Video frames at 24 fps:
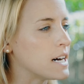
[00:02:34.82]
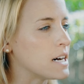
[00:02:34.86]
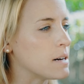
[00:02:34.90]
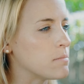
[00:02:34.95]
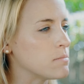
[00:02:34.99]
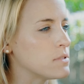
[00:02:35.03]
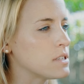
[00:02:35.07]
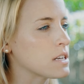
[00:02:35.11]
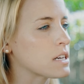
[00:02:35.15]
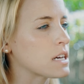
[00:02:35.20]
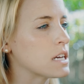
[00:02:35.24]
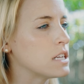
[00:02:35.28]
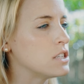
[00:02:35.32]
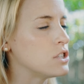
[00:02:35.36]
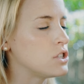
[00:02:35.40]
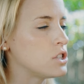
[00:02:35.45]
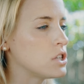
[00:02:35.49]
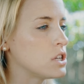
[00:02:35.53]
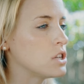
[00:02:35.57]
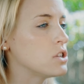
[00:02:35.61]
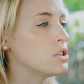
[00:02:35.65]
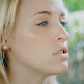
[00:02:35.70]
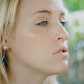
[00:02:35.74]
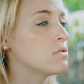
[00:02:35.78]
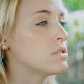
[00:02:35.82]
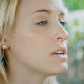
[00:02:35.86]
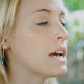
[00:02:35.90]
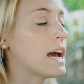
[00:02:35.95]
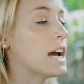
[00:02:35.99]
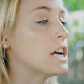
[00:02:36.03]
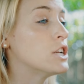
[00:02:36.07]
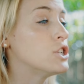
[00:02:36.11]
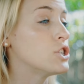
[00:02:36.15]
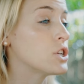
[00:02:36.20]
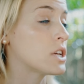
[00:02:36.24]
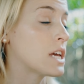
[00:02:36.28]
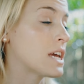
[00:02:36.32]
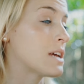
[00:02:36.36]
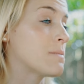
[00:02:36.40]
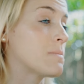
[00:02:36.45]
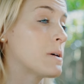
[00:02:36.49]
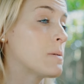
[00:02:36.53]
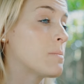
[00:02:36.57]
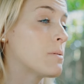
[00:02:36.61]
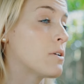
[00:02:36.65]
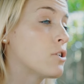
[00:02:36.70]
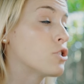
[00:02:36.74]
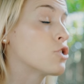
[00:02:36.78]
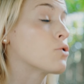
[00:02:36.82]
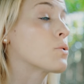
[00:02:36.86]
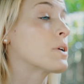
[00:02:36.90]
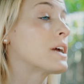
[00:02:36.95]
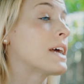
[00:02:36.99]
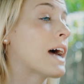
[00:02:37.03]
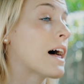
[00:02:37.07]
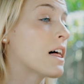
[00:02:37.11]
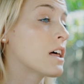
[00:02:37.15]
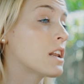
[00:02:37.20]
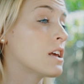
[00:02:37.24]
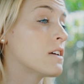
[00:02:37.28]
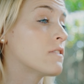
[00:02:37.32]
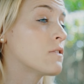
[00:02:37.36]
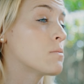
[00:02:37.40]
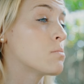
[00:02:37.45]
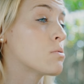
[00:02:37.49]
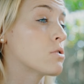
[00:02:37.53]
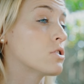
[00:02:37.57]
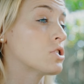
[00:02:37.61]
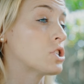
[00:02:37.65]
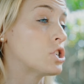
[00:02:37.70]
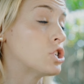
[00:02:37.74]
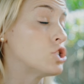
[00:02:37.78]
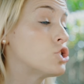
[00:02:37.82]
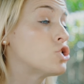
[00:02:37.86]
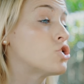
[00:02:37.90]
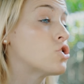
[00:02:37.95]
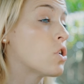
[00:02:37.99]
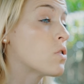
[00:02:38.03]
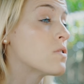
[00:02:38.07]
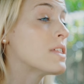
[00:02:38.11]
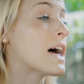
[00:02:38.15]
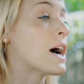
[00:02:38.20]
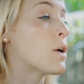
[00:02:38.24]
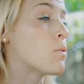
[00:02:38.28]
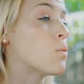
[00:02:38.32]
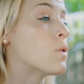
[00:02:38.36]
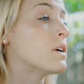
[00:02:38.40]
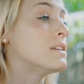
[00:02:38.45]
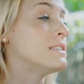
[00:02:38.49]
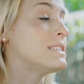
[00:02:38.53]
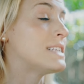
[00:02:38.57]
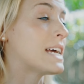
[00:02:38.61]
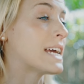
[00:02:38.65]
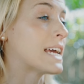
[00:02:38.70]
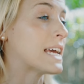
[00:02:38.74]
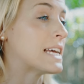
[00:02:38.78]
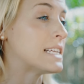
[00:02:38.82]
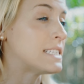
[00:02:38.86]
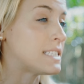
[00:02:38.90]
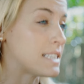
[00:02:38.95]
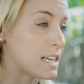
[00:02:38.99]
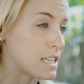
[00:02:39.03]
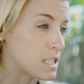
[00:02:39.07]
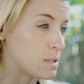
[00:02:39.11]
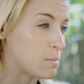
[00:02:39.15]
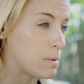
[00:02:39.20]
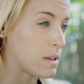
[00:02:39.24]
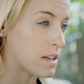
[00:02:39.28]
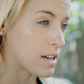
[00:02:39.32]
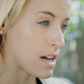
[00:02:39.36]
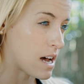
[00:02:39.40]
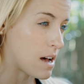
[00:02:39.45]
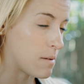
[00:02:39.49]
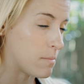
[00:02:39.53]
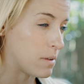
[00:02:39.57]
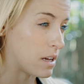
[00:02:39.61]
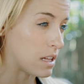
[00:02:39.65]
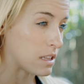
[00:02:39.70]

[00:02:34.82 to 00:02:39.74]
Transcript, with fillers: um, to continue to educate people on the reality of abortion so that one day it does become